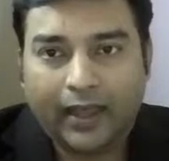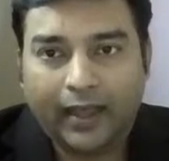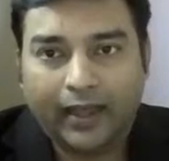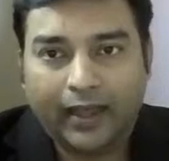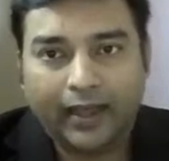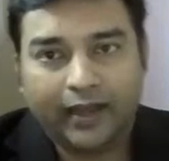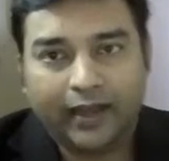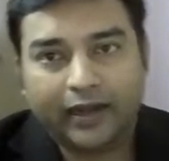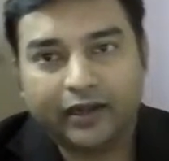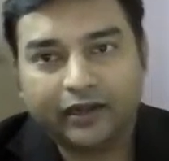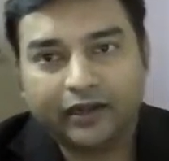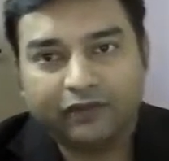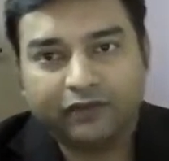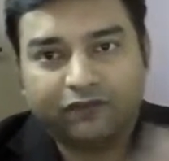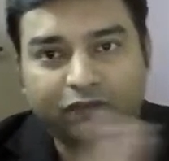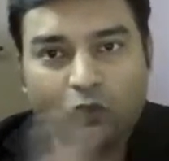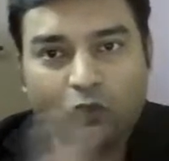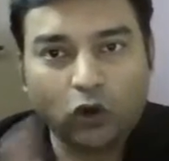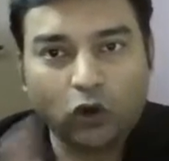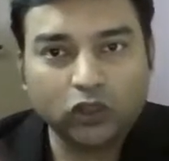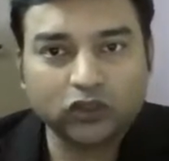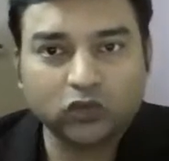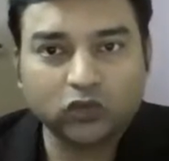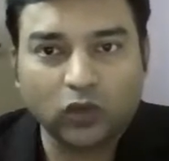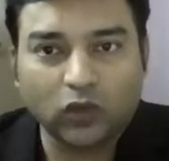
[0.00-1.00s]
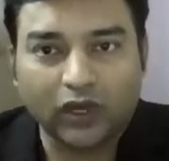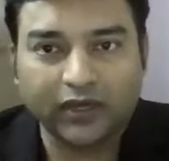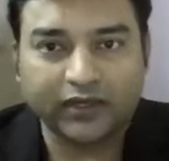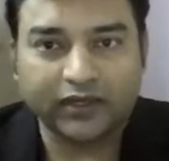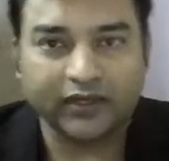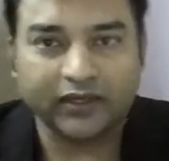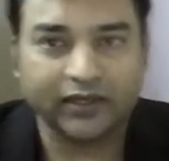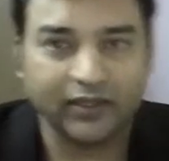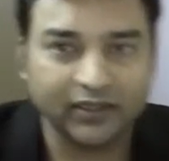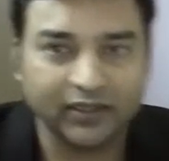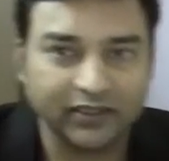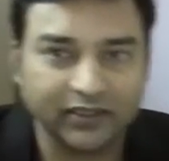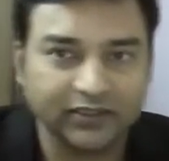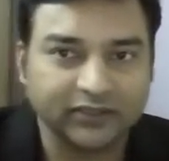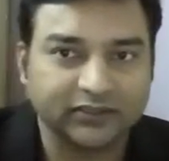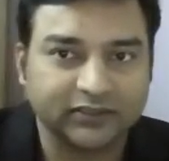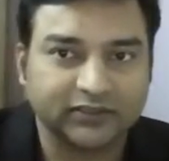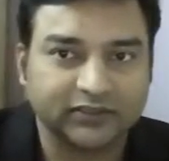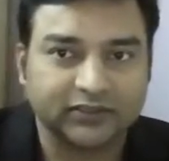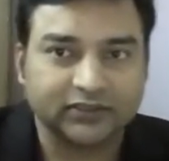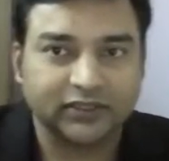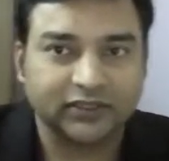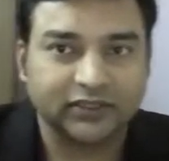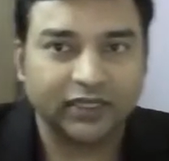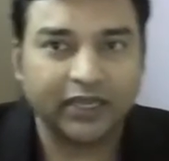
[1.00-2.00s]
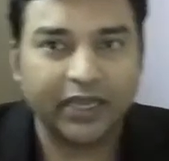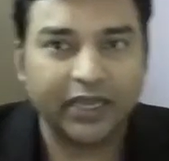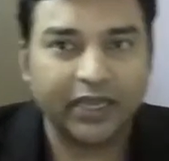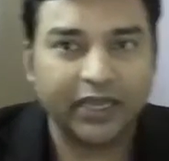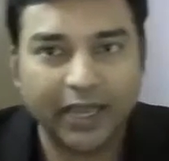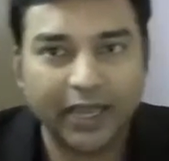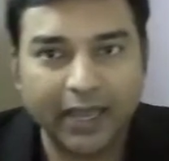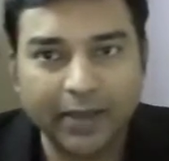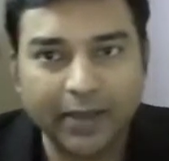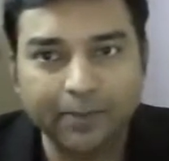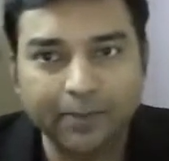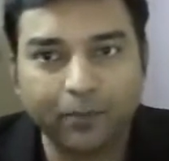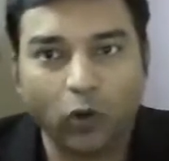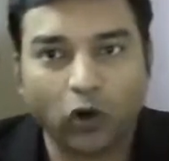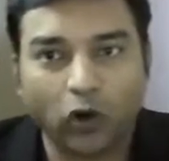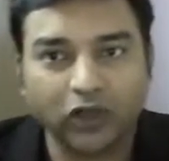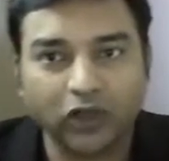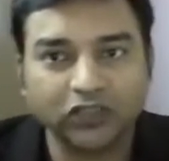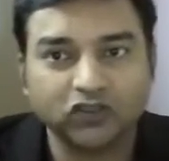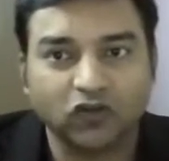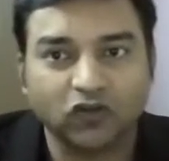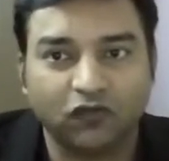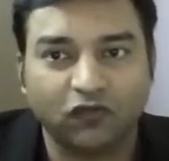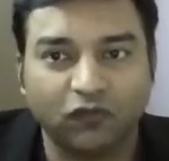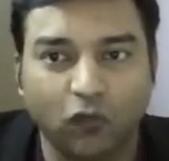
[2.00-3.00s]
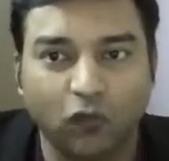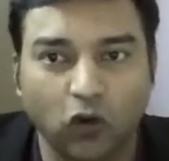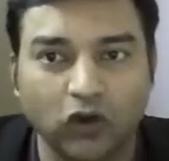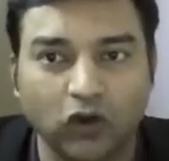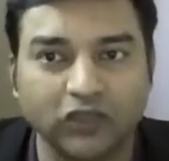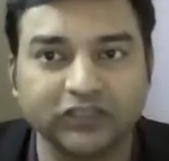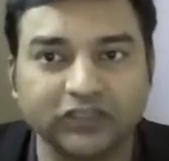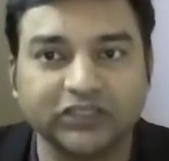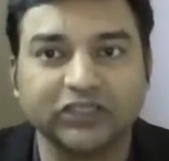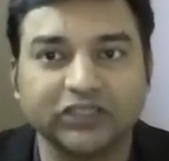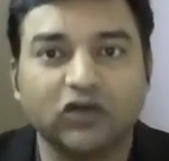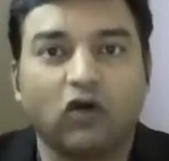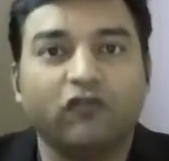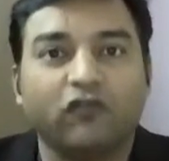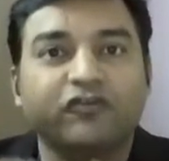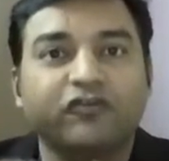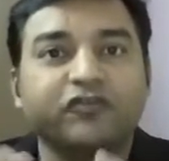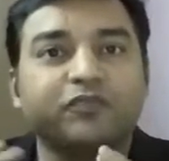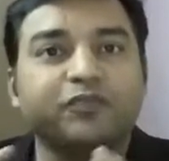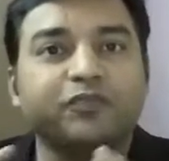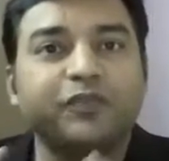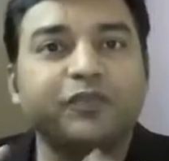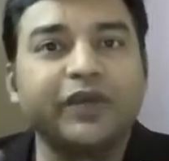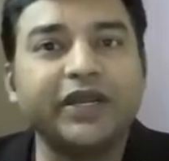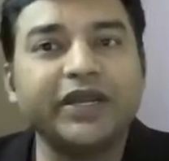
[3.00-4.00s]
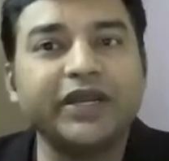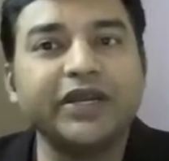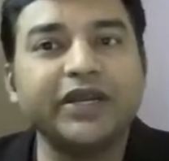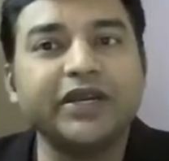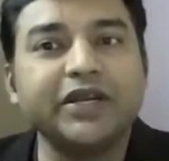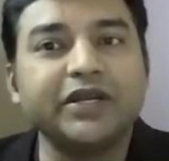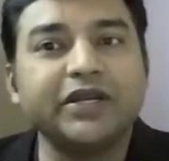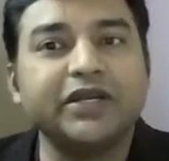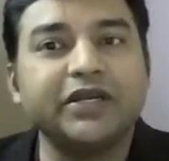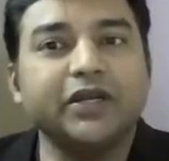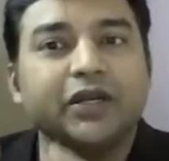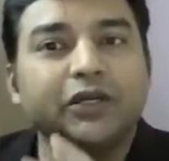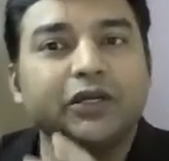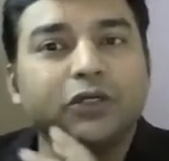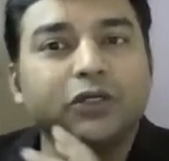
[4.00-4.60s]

And the fourth one is importance of focusing of speed